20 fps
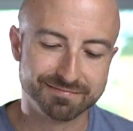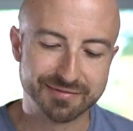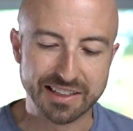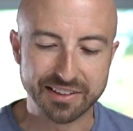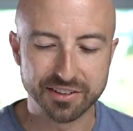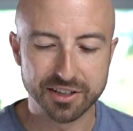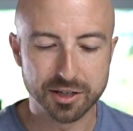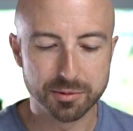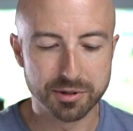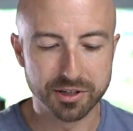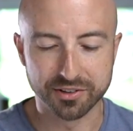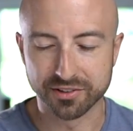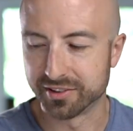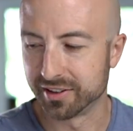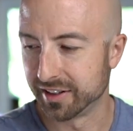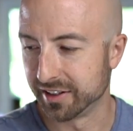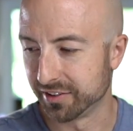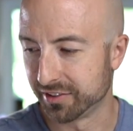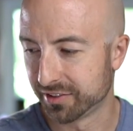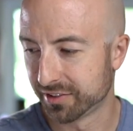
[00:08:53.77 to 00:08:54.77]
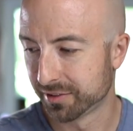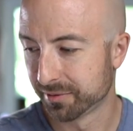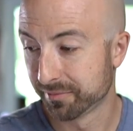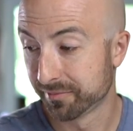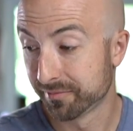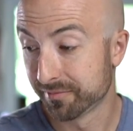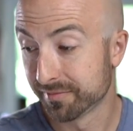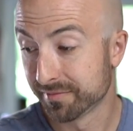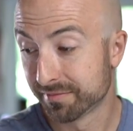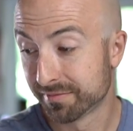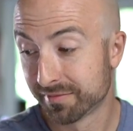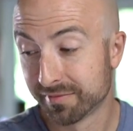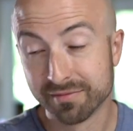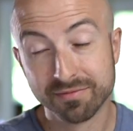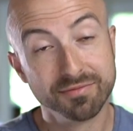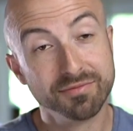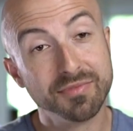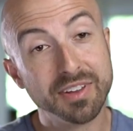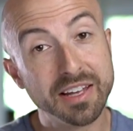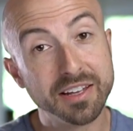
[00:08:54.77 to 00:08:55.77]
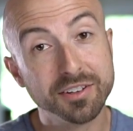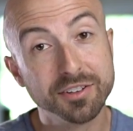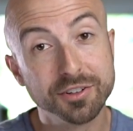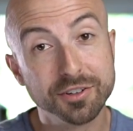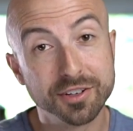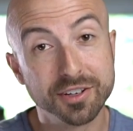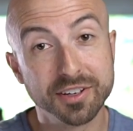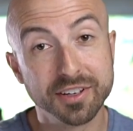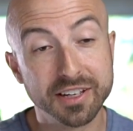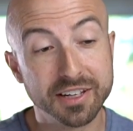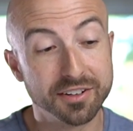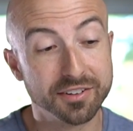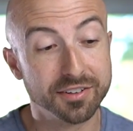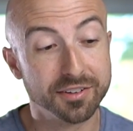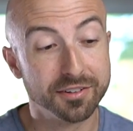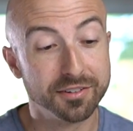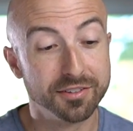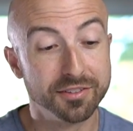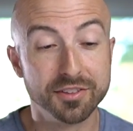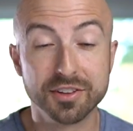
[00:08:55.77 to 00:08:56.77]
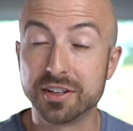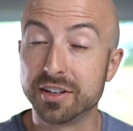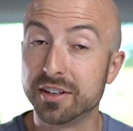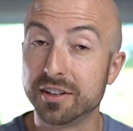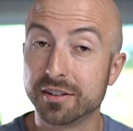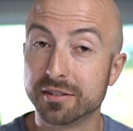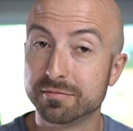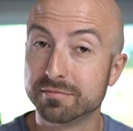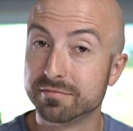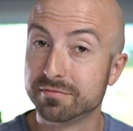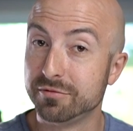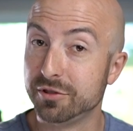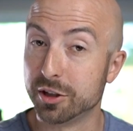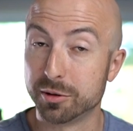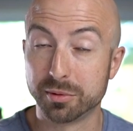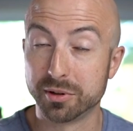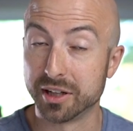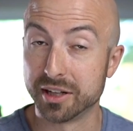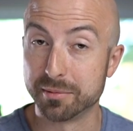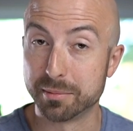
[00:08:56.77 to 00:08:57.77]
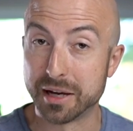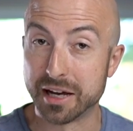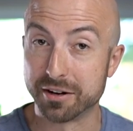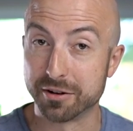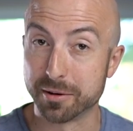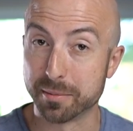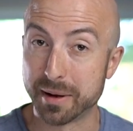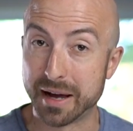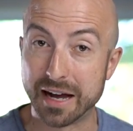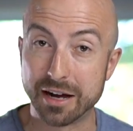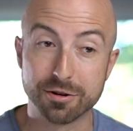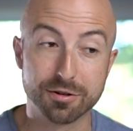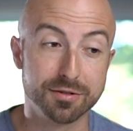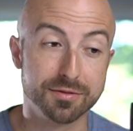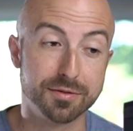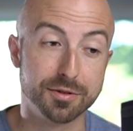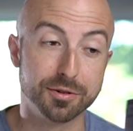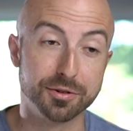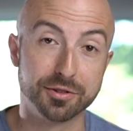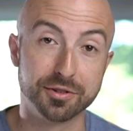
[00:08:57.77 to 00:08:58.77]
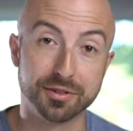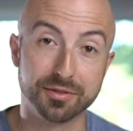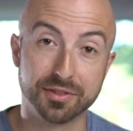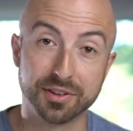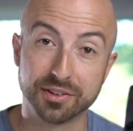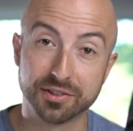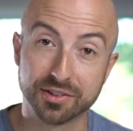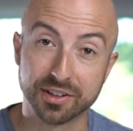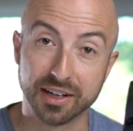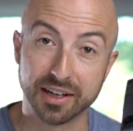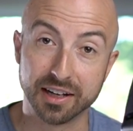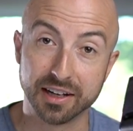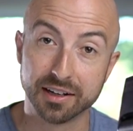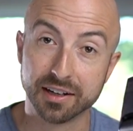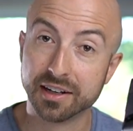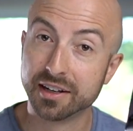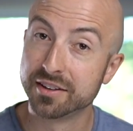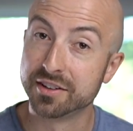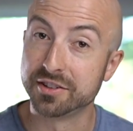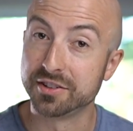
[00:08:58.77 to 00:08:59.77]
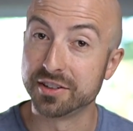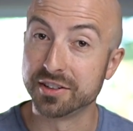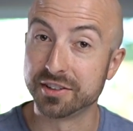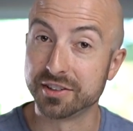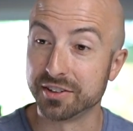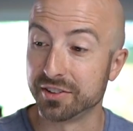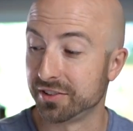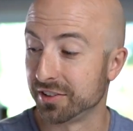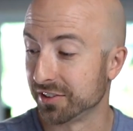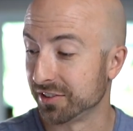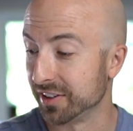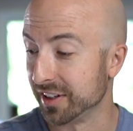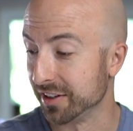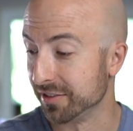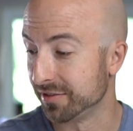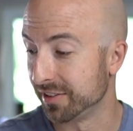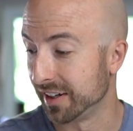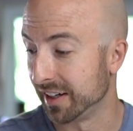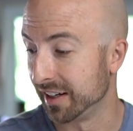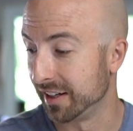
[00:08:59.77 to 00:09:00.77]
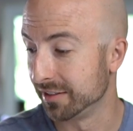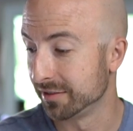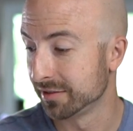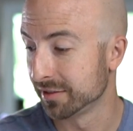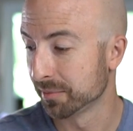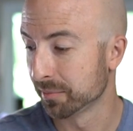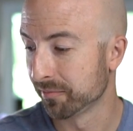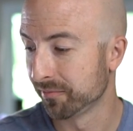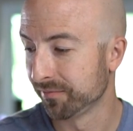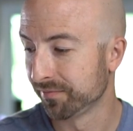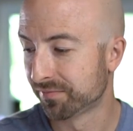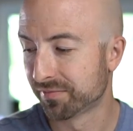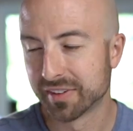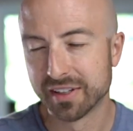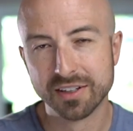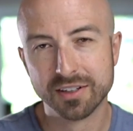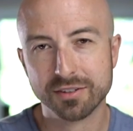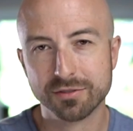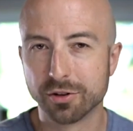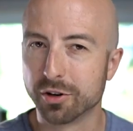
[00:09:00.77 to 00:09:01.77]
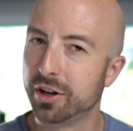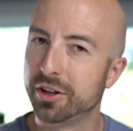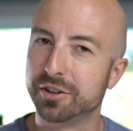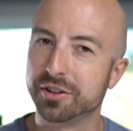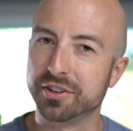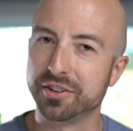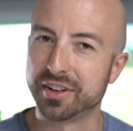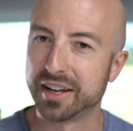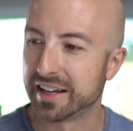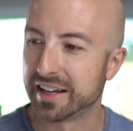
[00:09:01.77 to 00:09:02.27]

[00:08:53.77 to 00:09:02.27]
That's eighty bucks less. And then you can get the double A battery powered version of this guy, the T T six eighty-five, for one hundred